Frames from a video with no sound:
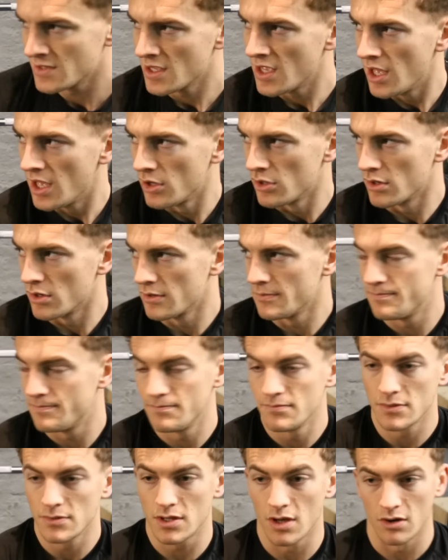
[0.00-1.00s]
I don't wanna
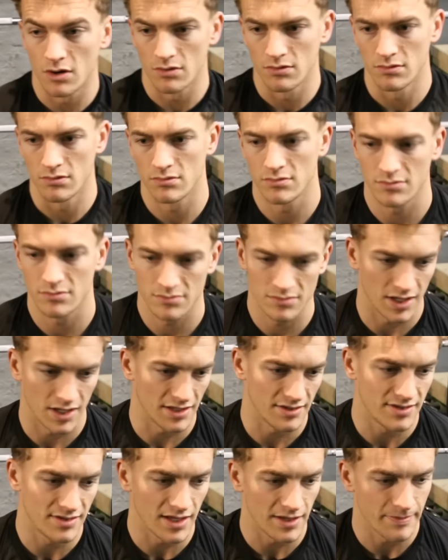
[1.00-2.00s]
go
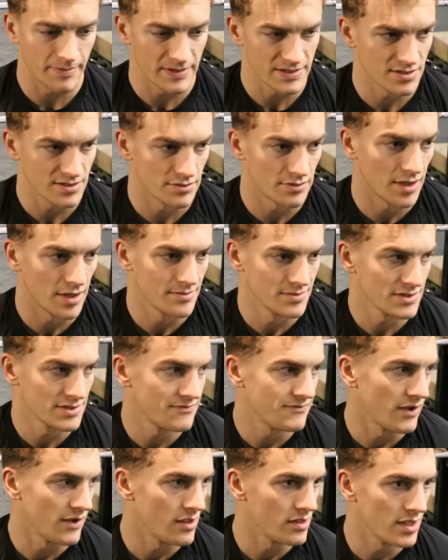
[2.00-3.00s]
like deep into the realms
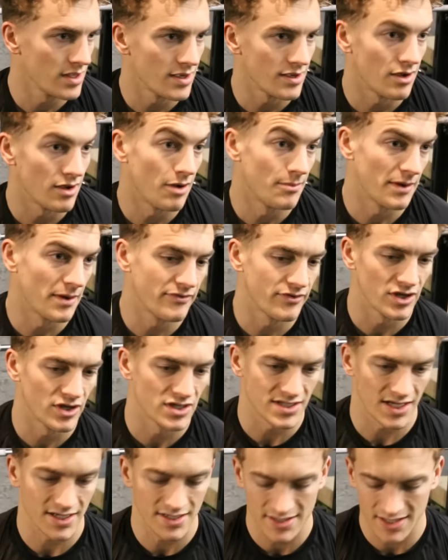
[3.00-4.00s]
of failure on my
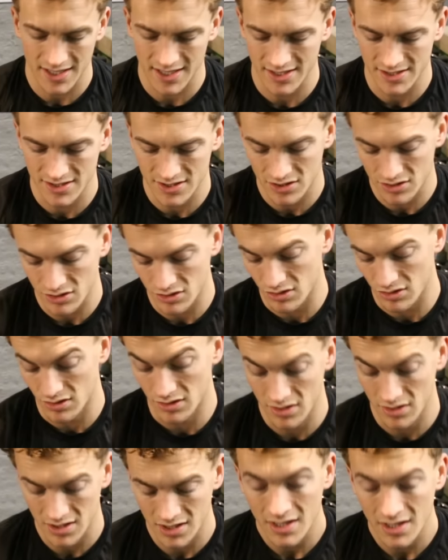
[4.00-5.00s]
first exercise,
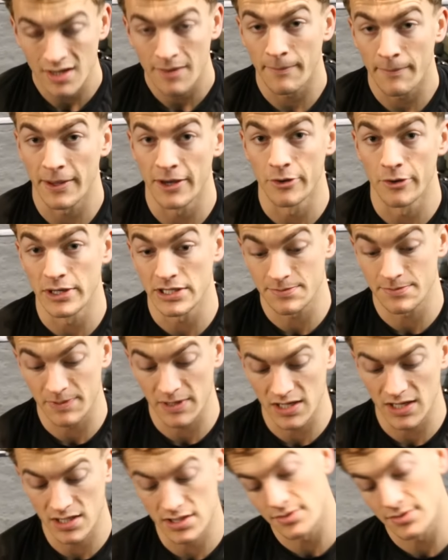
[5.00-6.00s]
or my
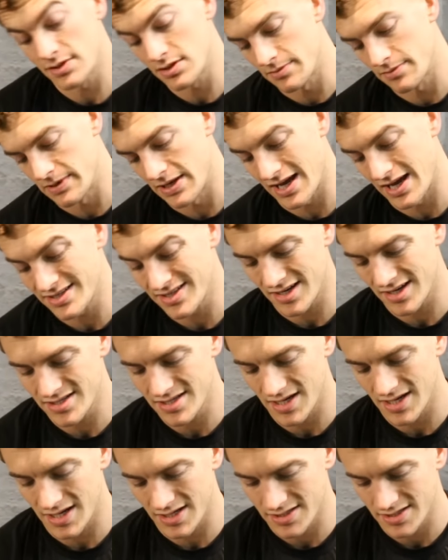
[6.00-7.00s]
OHPs, which is going to be next
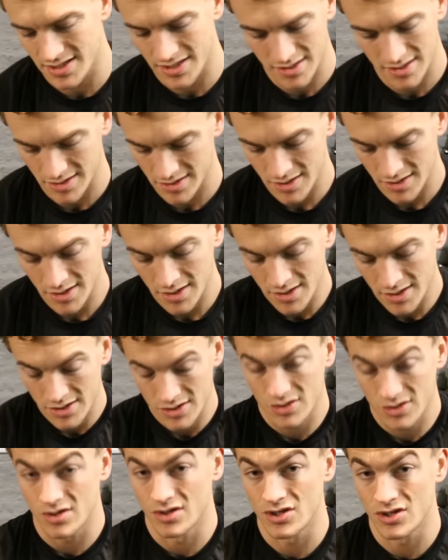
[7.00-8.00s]
exercise,
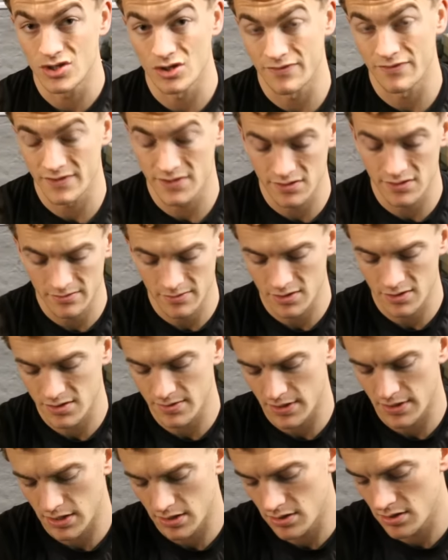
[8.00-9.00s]
I'm just going to suffer too
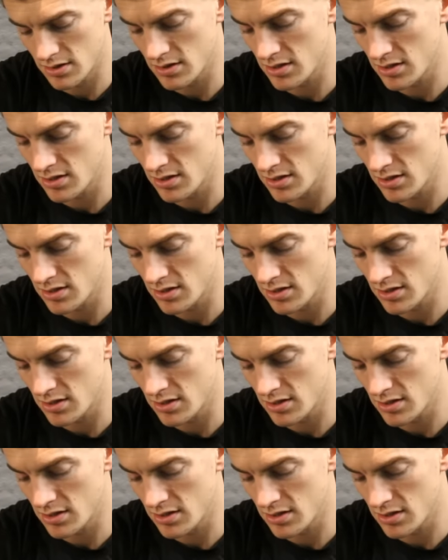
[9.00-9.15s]
much, man.